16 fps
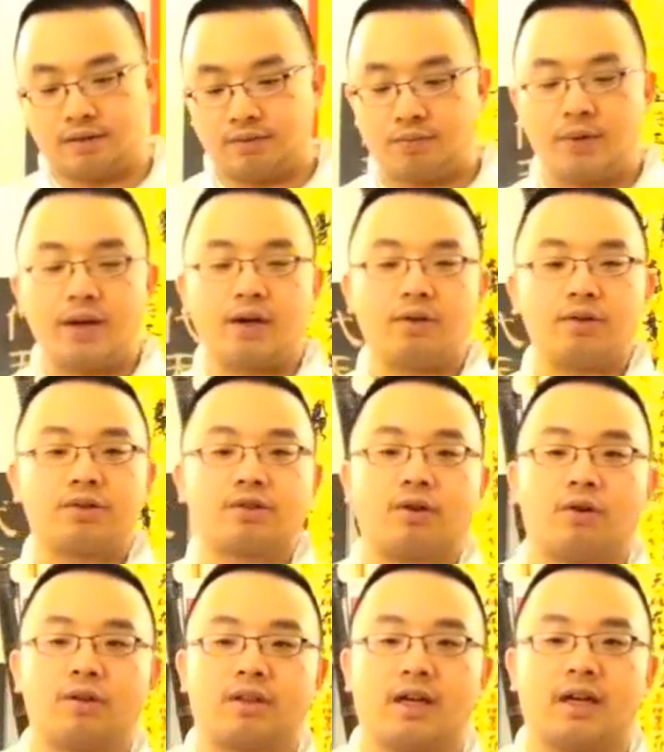real
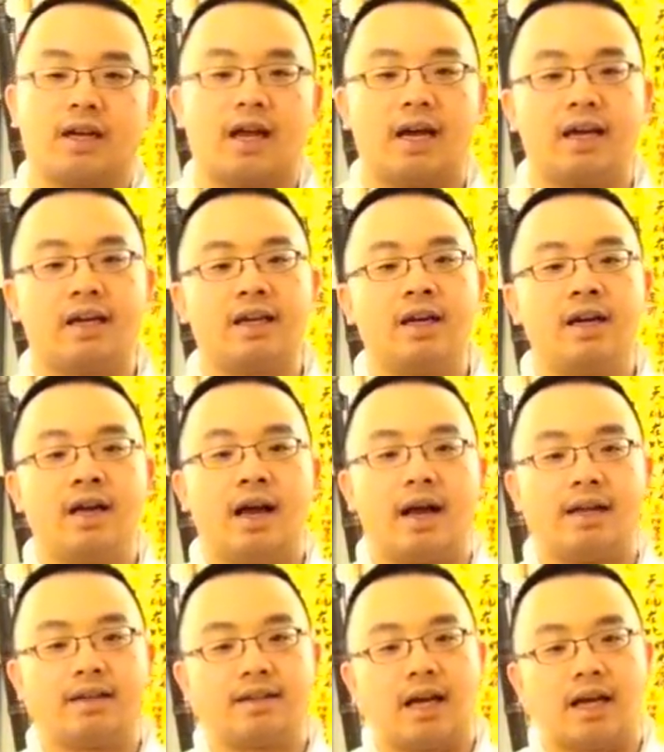swords are like,
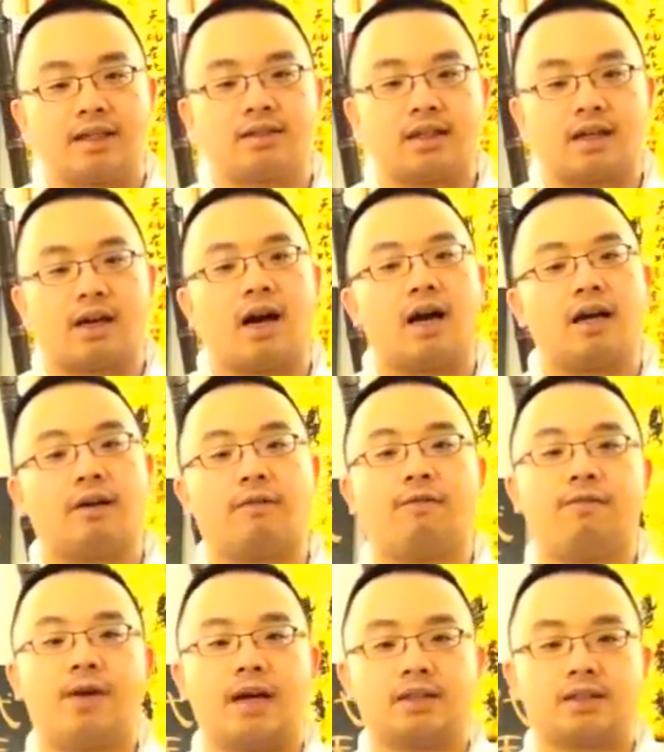and that's the kind of
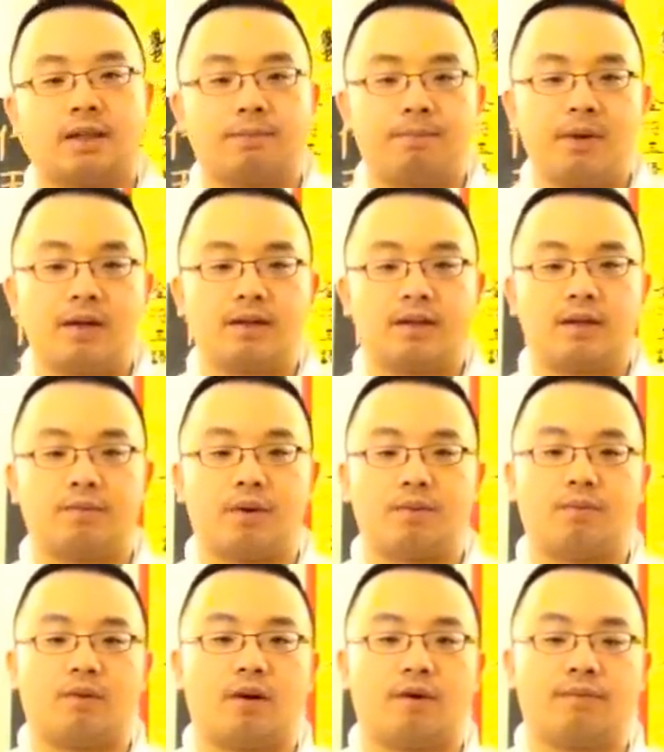flexibility we
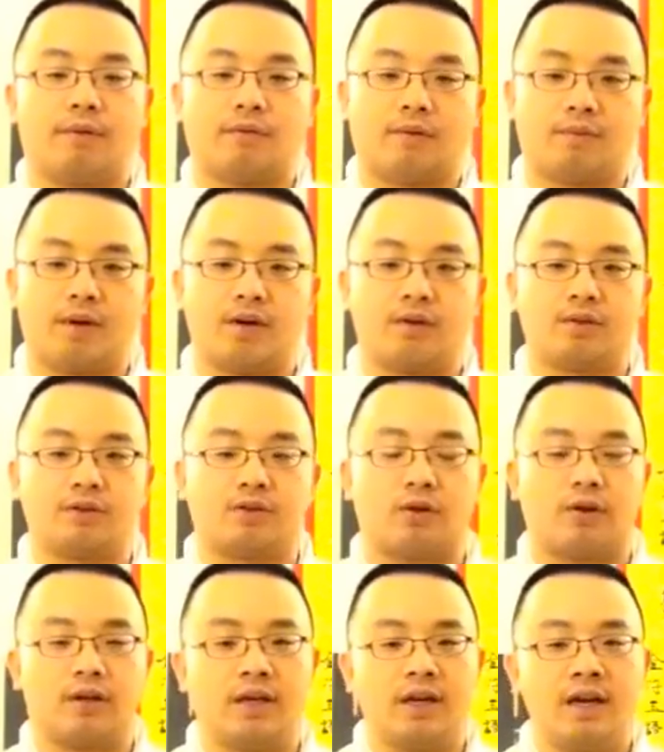want with a real
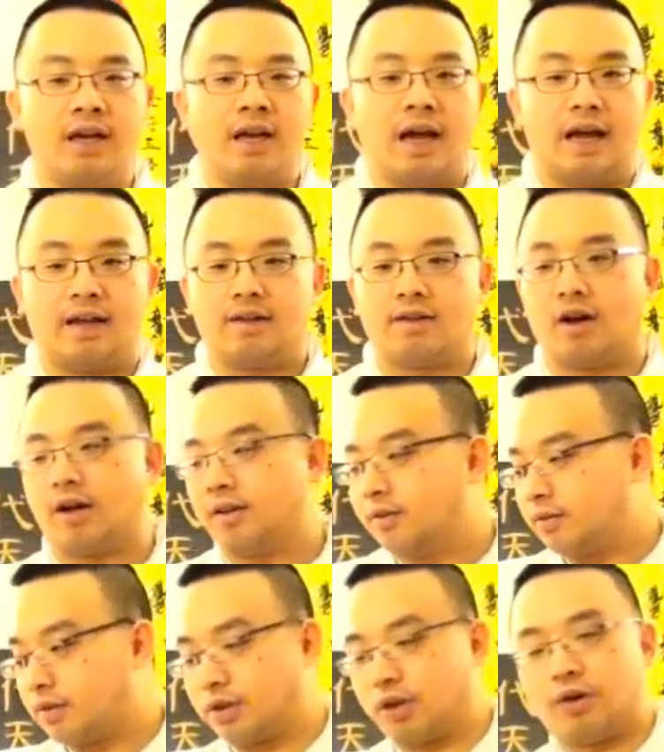sword, and
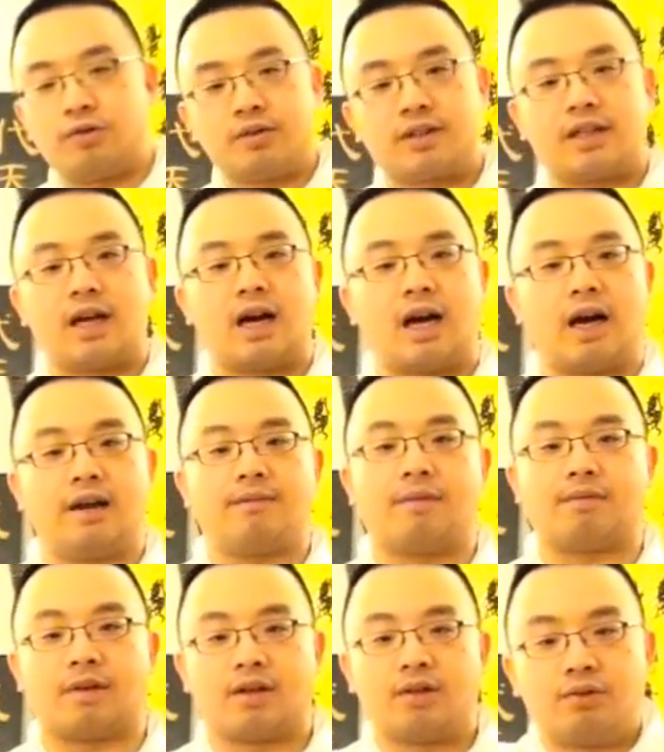not those kind
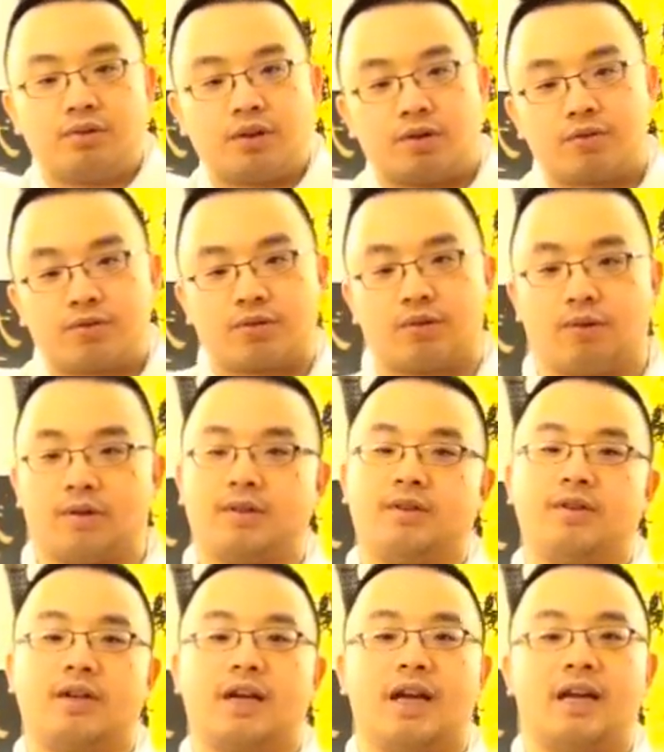with the noodle sword.
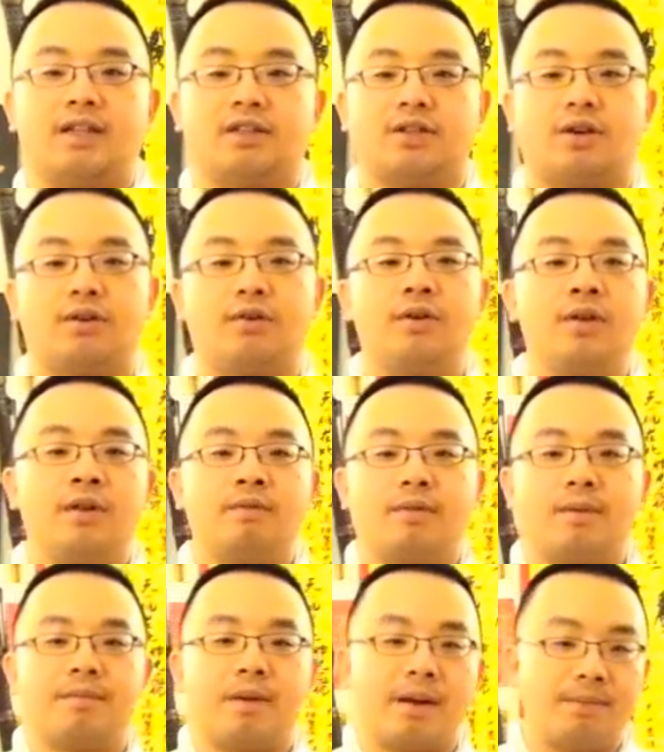Okay, so
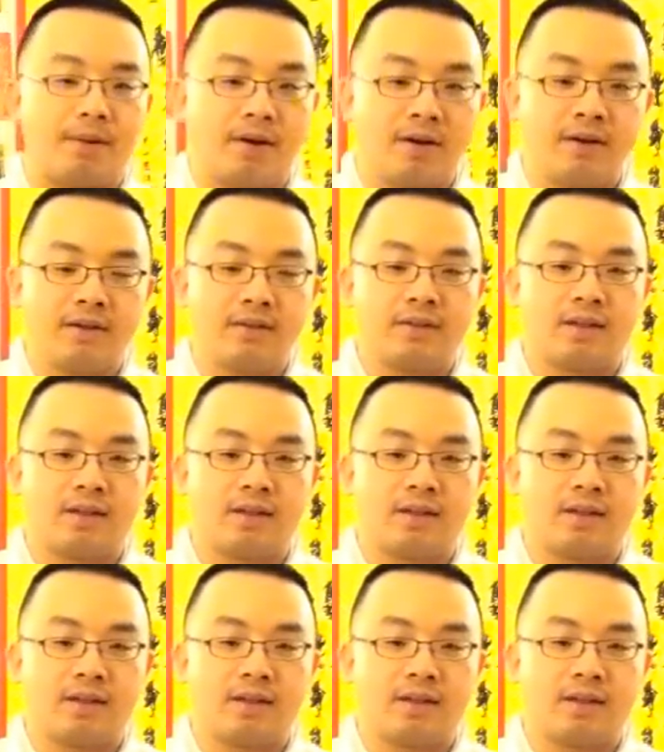remember,